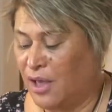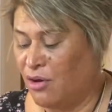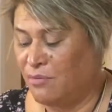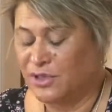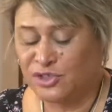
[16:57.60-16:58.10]

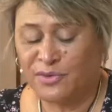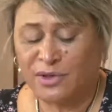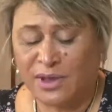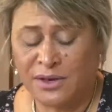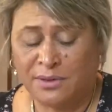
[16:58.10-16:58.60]
much of
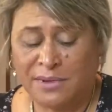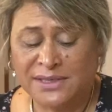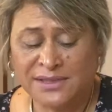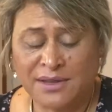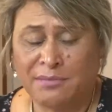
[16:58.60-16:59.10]
an
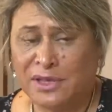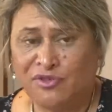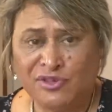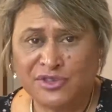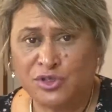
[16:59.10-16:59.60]
amazing
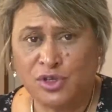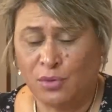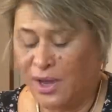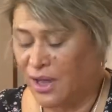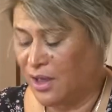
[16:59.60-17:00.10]
manifestor
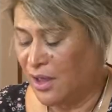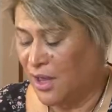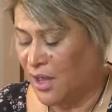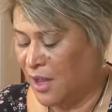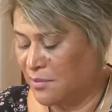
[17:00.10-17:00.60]
you are.
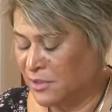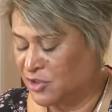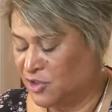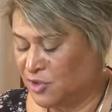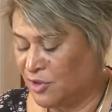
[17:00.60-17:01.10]

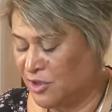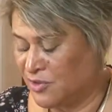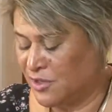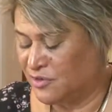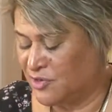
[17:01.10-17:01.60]
It's just like
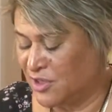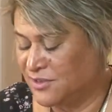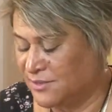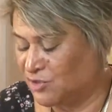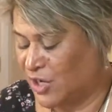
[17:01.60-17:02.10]
there's
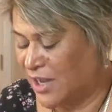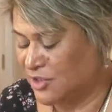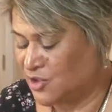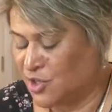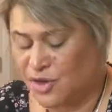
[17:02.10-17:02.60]
things have
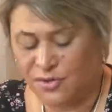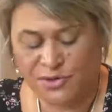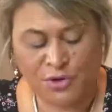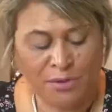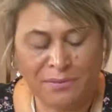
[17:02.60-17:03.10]
changed, and
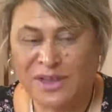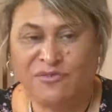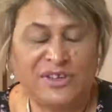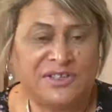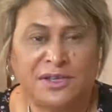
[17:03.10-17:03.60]
it's not
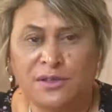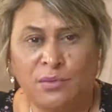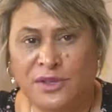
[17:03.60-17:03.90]
manifesting in the way